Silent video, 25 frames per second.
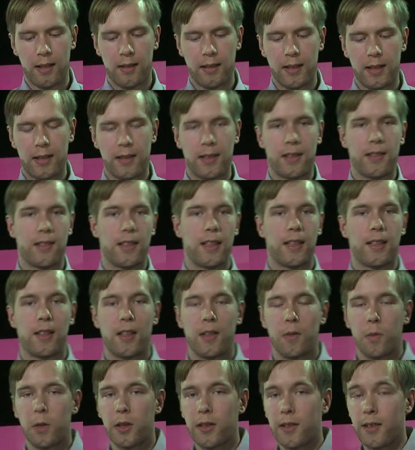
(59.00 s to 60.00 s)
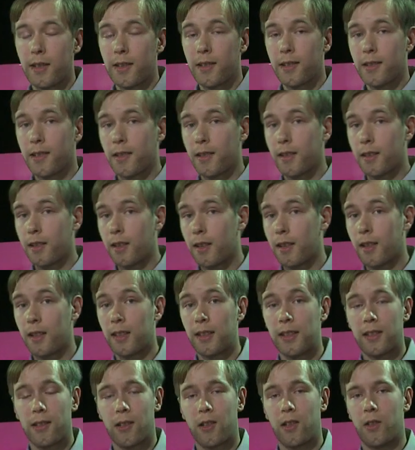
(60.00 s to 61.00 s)
that's exactly what this
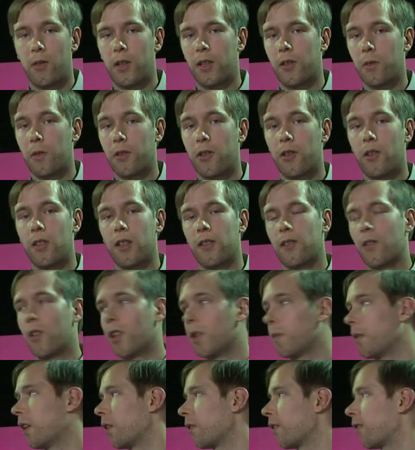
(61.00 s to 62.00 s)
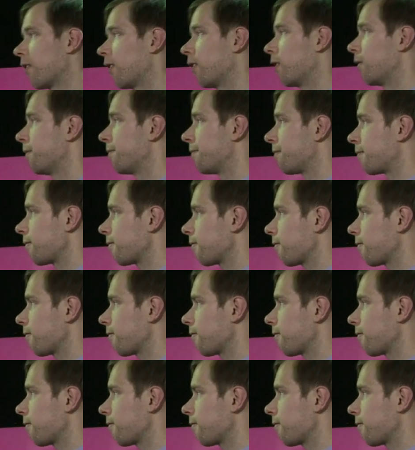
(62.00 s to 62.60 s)
internal rate of return is all about. So